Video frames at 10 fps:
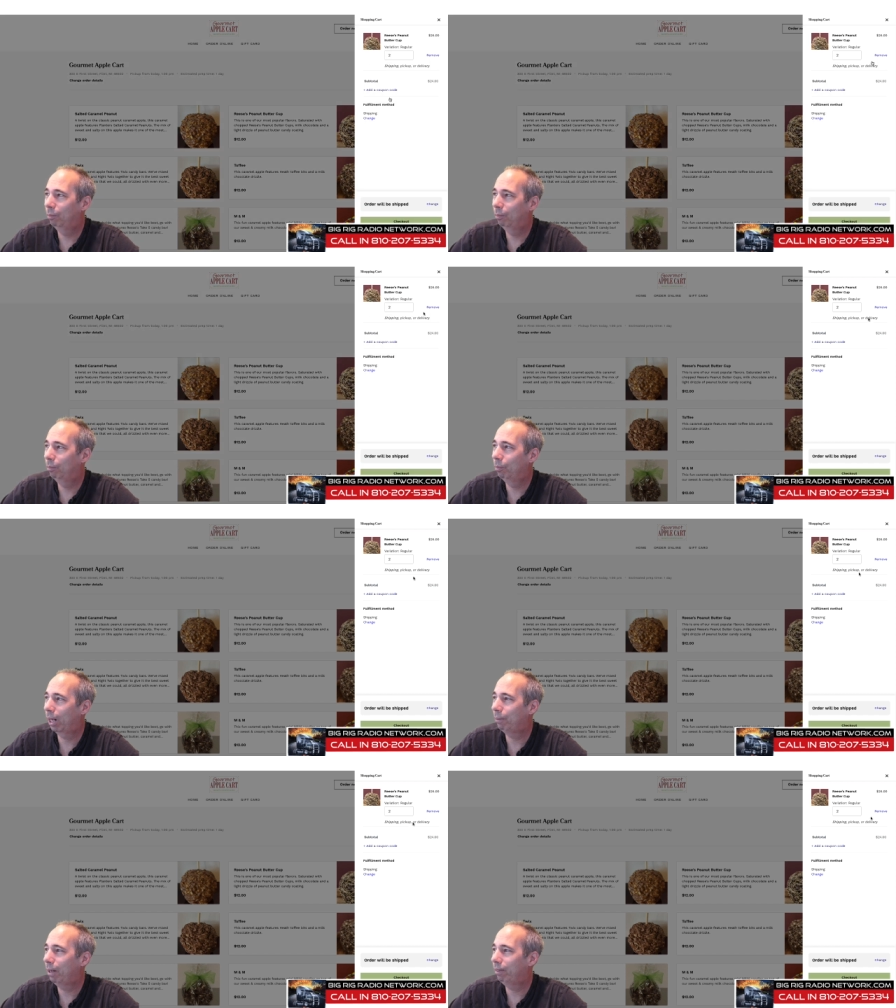But
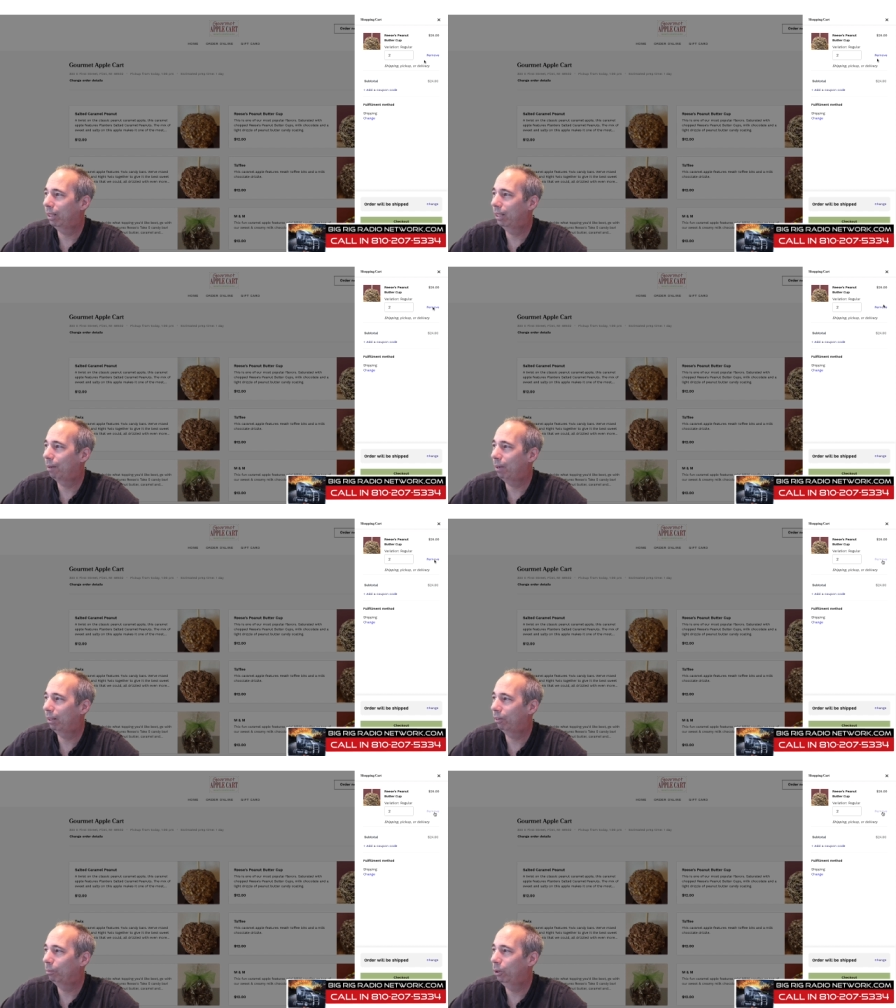I'm gonna have to I'm gonna have
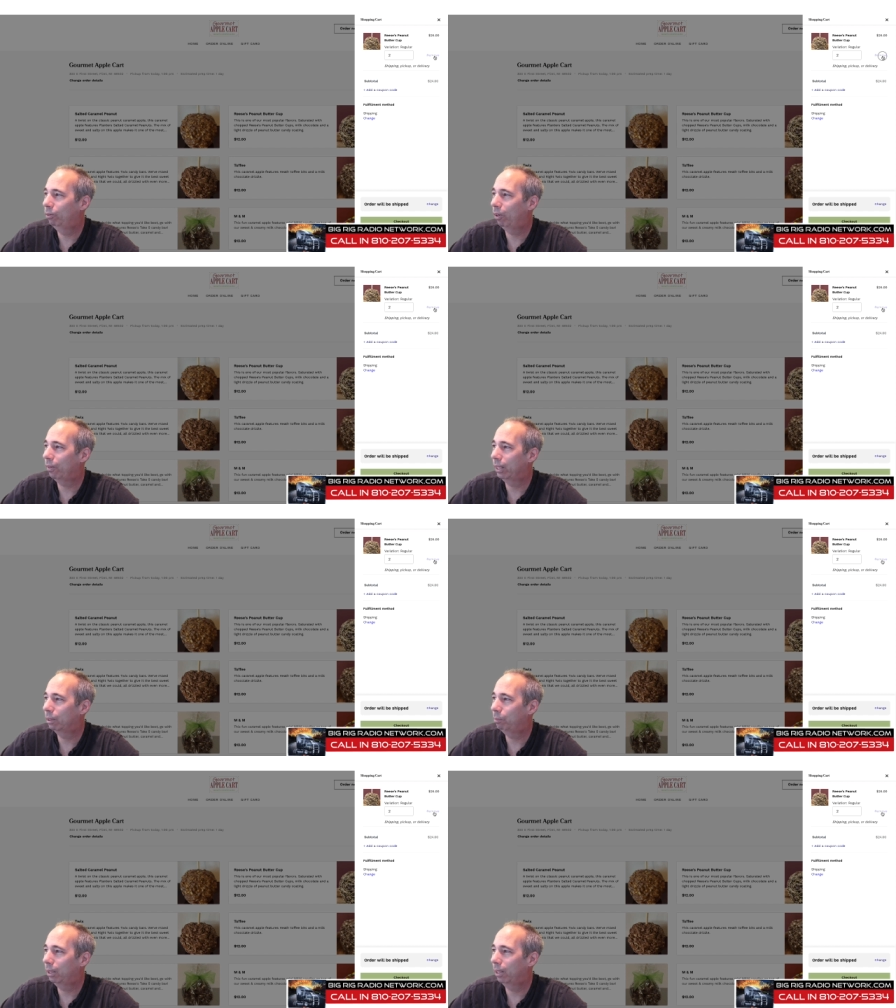to remove all these
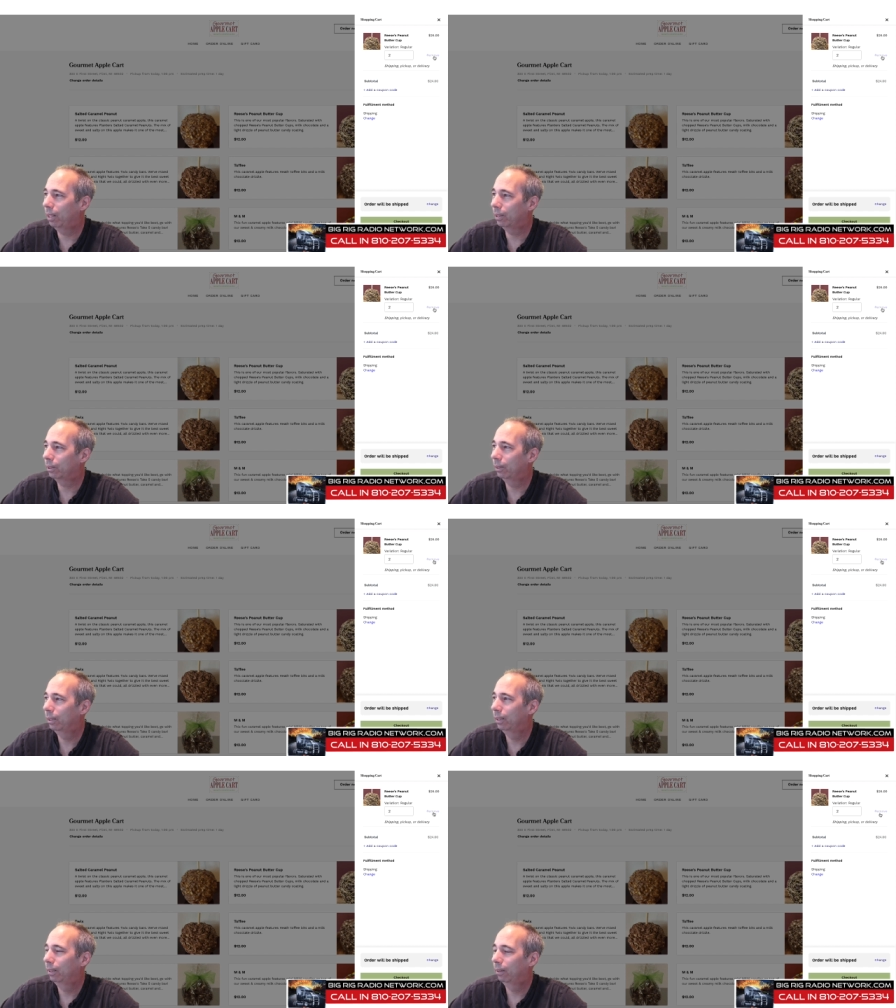because
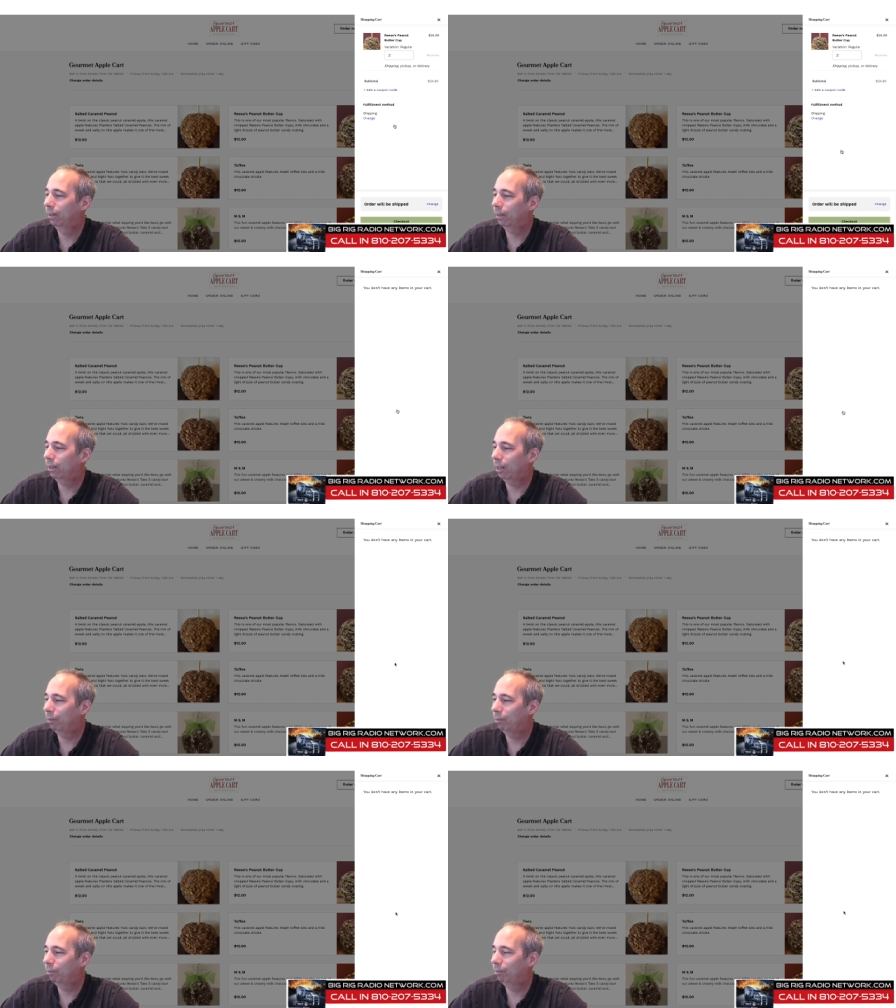um,
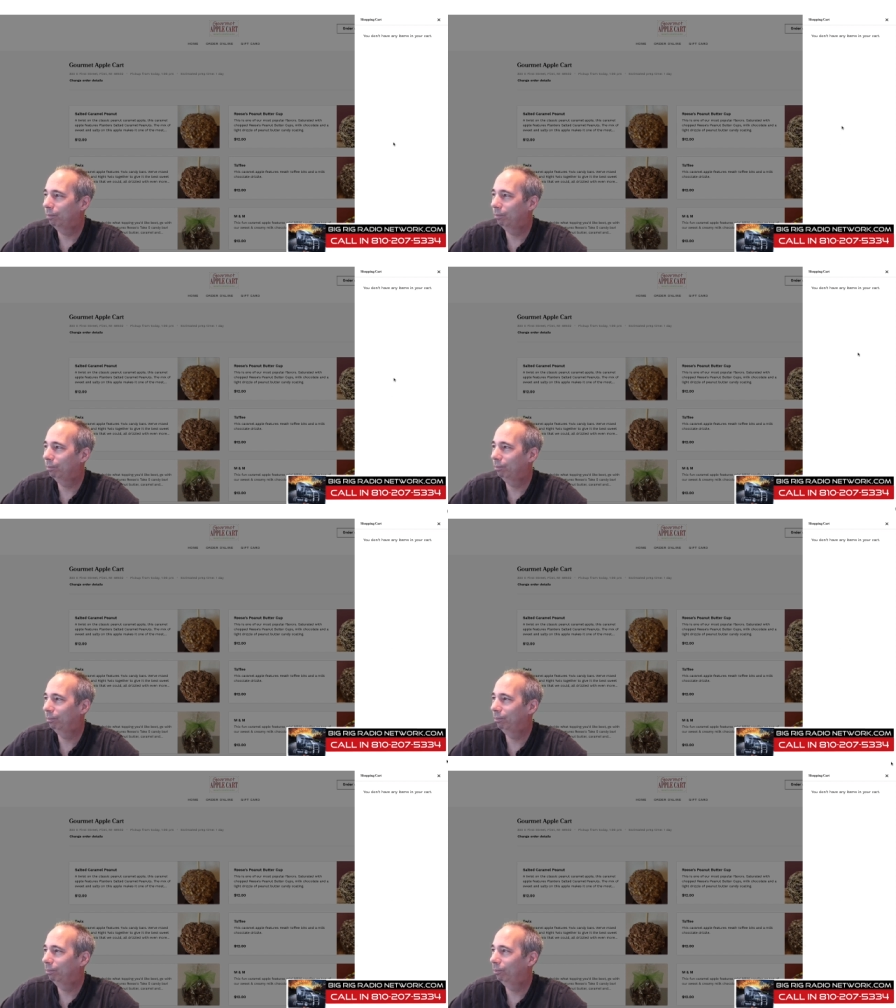
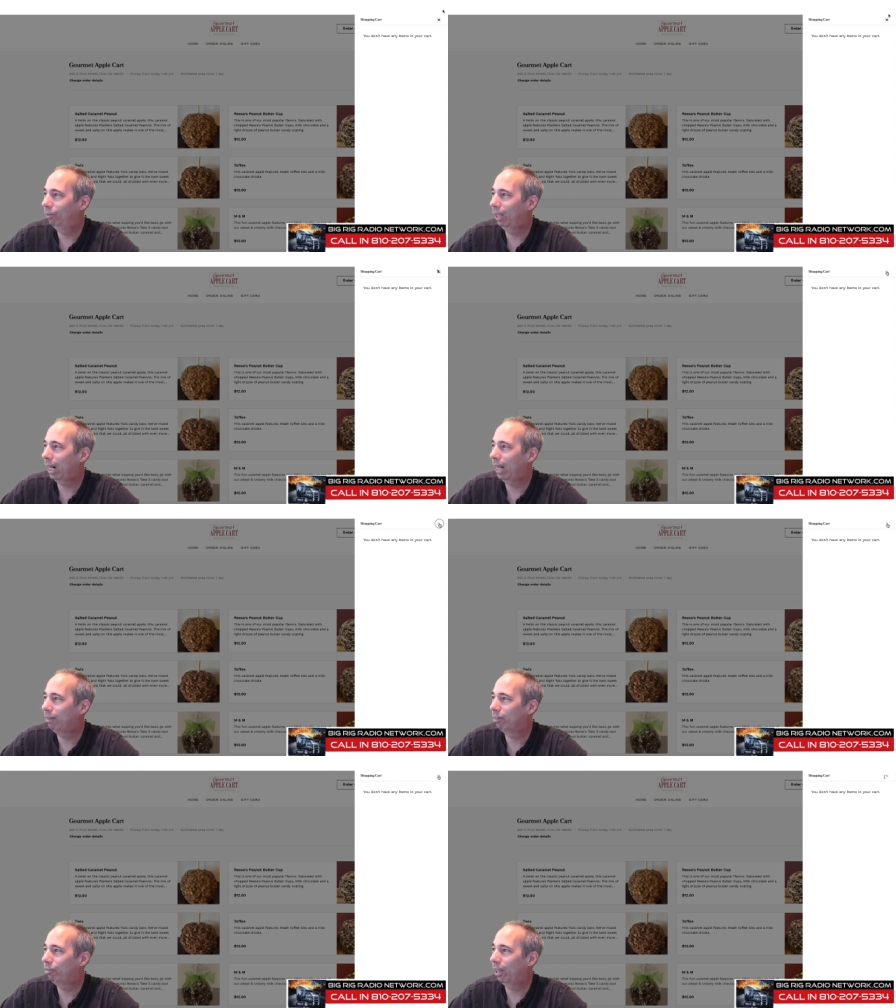we got to have a fresh